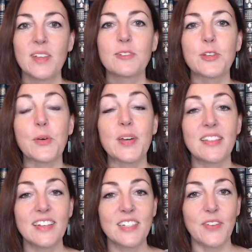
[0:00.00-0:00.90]
So in
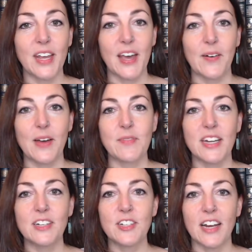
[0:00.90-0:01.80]
this video, I'm going
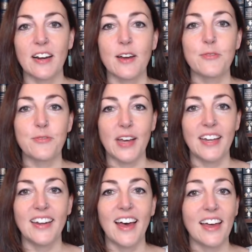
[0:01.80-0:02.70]
to share a
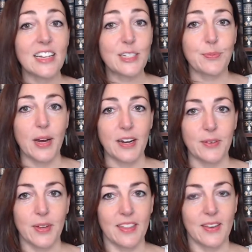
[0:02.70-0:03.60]
fun icebreaker
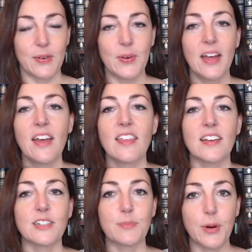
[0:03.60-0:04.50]
with you
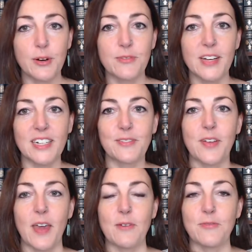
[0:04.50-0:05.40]
that's perfect for
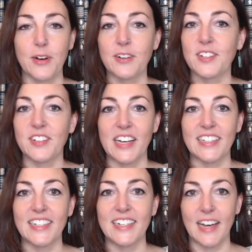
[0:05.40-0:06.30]
that first
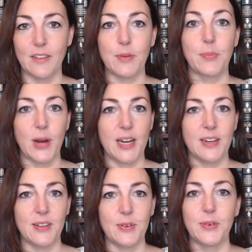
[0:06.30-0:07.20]
lesson of a brand
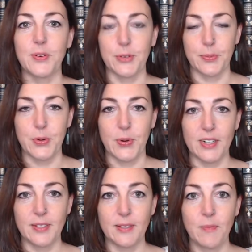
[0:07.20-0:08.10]
new group
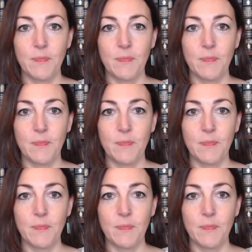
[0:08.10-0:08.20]
course.